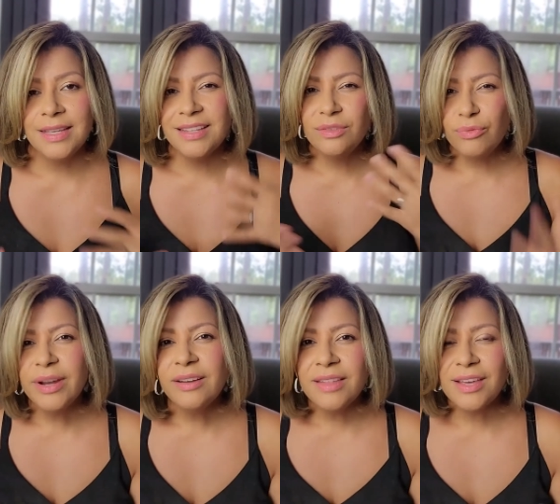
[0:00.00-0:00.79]
It's
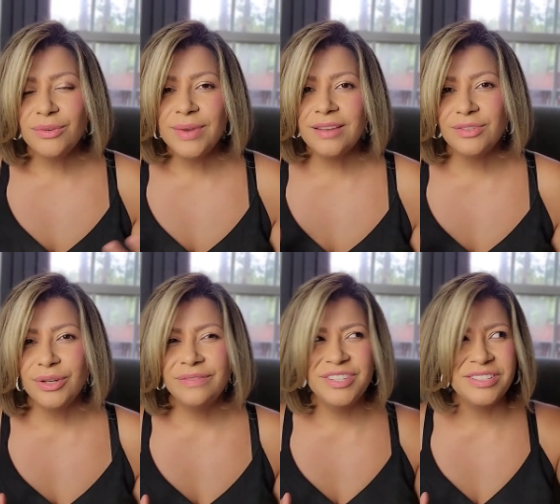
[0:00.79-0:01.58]
rare that you get
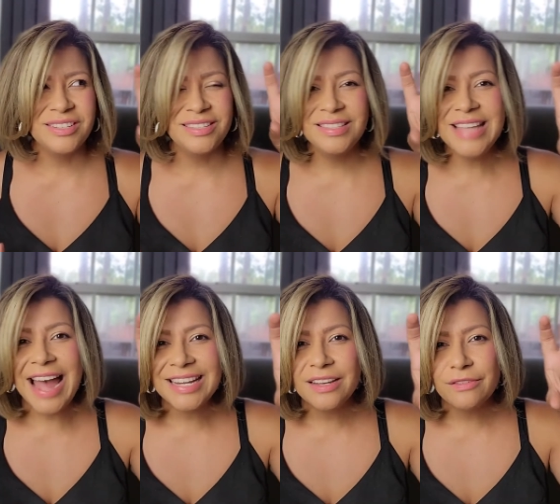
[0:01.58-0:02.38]
served just a
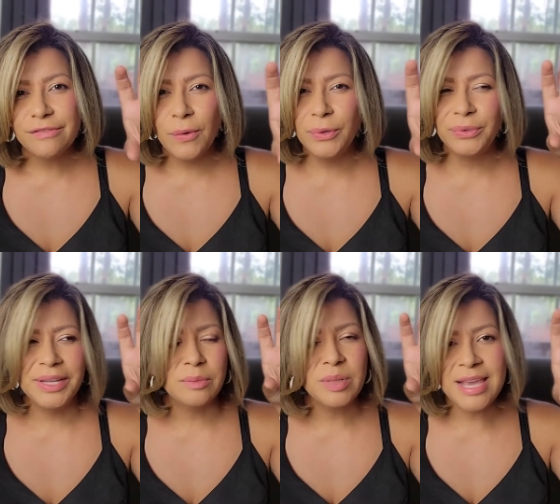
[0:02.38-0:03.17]
static photo,
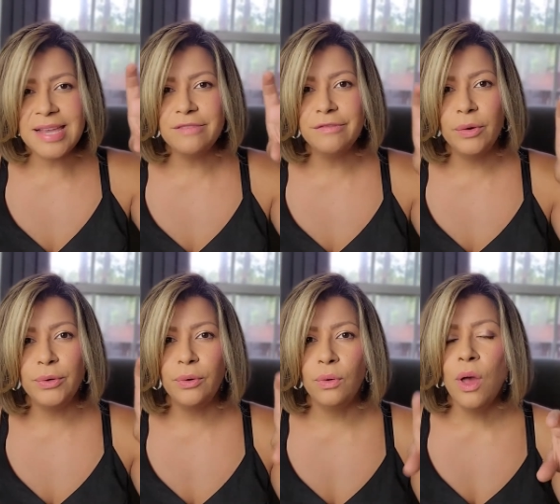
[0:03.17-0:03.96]
like a plain
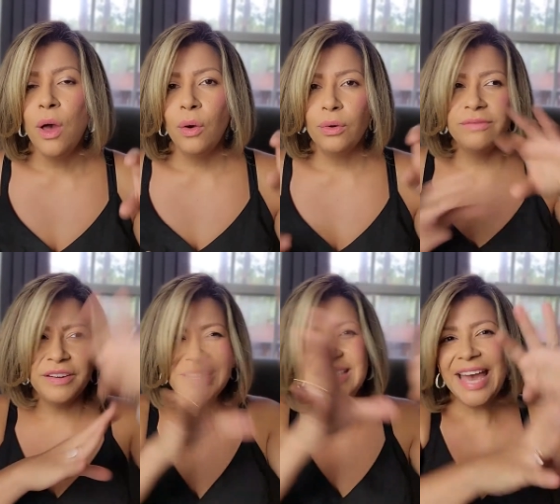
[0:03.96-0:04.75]
photo or a
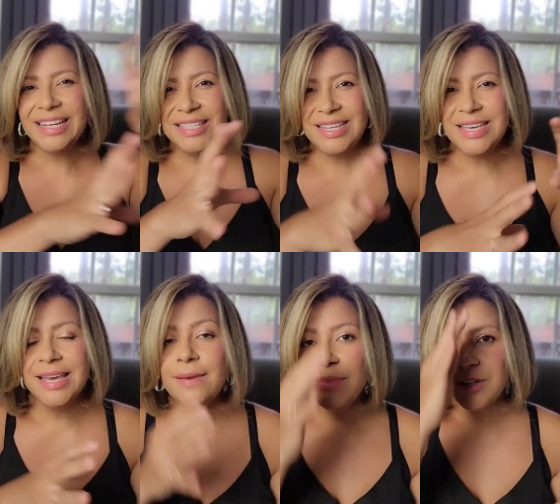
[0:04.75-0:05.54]
very texty
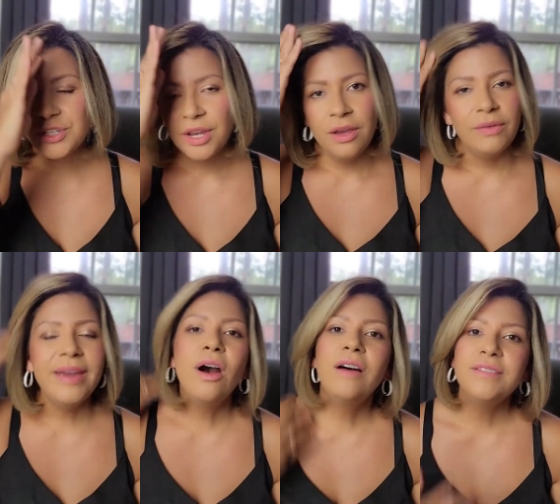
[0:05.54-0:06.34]
image,
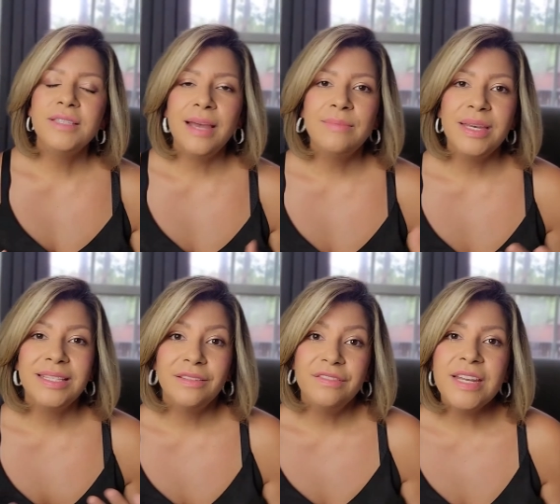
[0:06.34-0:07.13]
right? Oftentimes
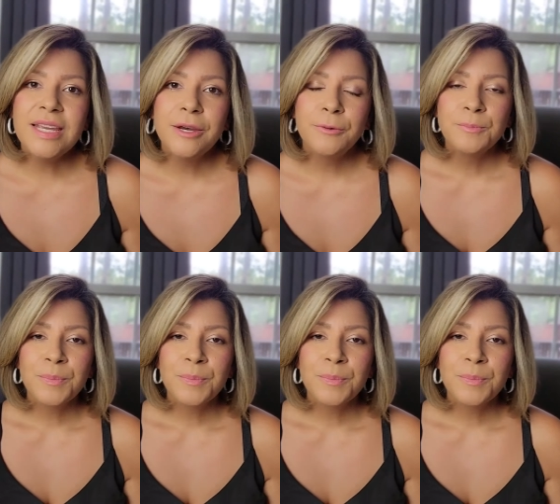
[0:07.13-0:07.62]
it's a video.